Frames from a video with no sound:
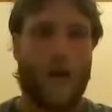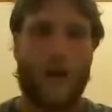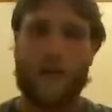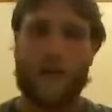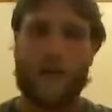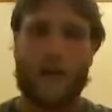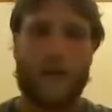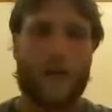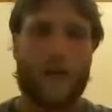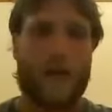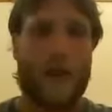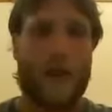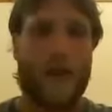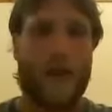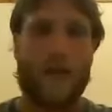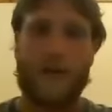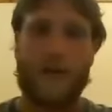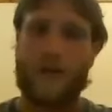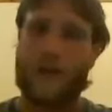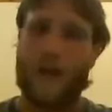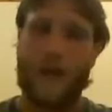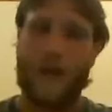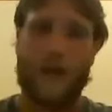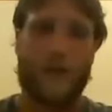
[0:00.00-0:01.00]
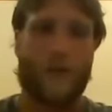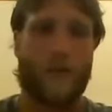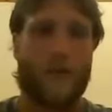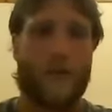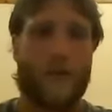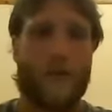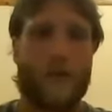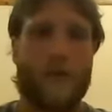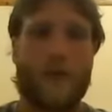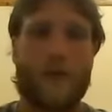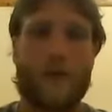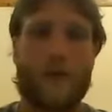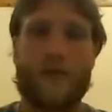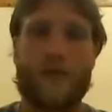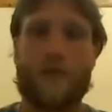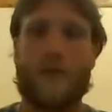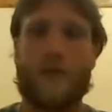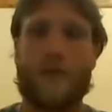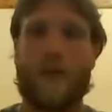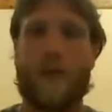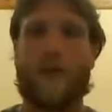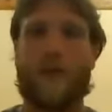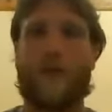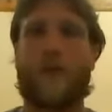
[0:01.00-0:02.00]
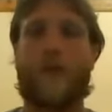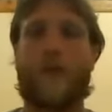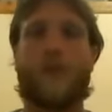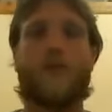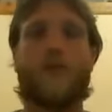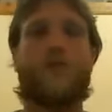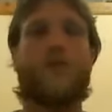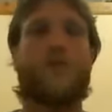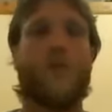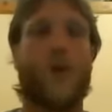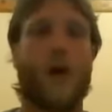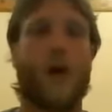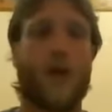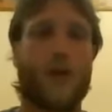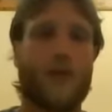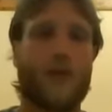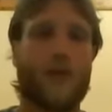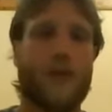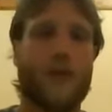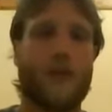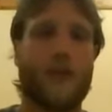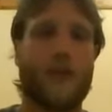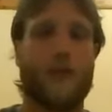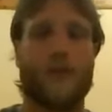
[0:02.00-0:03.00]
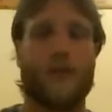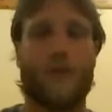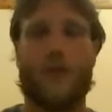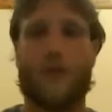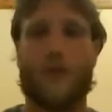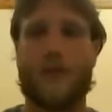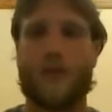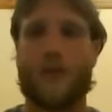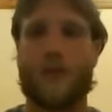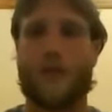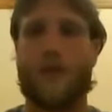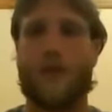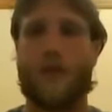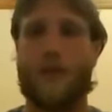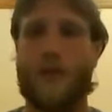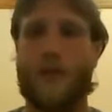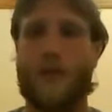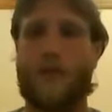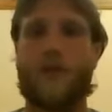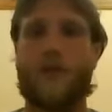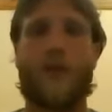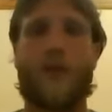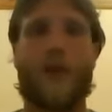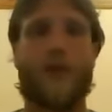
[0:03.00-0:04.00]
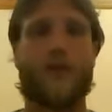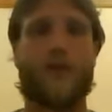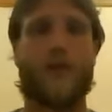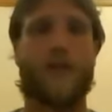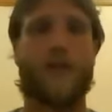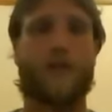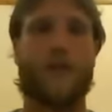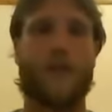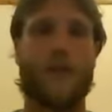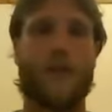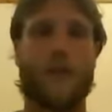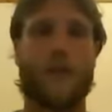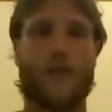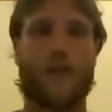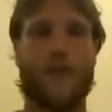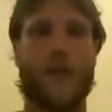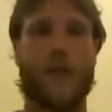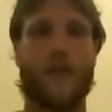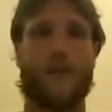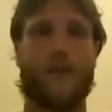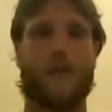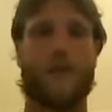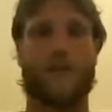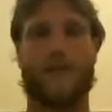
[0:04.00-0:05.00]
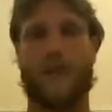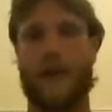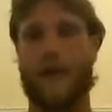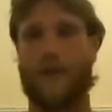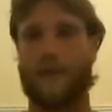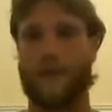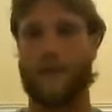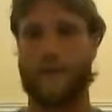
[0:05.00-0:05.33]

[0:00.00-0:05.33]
soccer is very important, because when you watch it, of course, if you're watching it for entertainment, fine.